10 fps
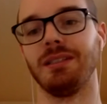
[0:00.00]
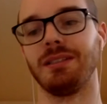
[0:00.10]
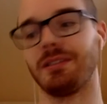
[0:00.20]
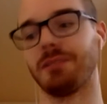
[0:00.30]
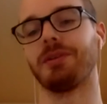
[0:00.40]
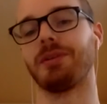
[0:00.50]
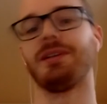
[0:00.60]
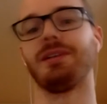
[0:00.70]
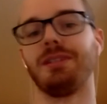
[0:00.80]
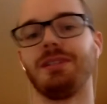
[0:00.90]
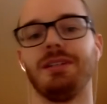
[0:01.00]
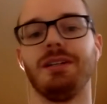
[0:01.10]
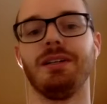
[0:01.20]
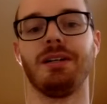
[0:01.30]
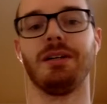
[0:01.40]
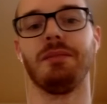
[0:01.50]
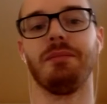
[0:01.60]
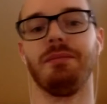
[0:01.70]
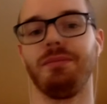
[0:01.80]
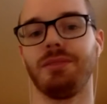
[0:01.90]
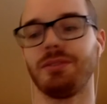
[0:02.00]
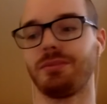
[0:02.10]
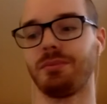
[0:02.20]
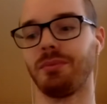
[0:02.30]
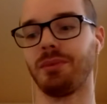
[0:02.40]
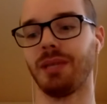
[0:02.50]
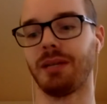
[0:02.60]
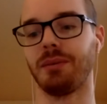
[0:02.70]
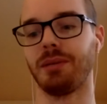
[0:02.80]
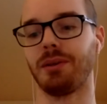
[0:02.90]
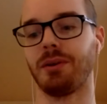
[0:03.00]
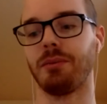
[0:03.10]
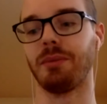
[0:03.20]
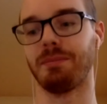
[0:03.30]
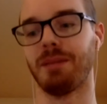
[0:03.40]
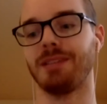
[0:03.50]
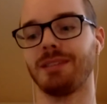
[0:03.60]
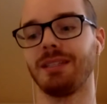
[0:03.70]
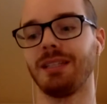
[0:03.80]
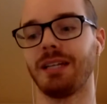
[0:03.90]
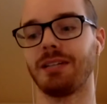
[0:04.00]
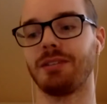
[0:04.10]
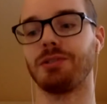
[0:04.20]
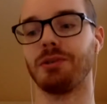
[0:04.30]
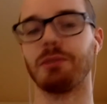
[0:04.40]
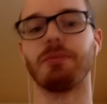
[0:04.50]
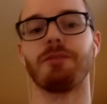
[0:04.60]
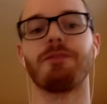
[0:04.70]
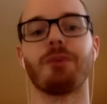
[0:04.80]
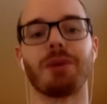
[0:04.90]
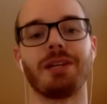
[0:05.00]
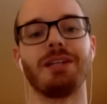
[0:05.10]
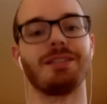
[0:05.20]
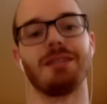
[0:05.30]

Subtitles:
simpler because like we basically like do it before it hits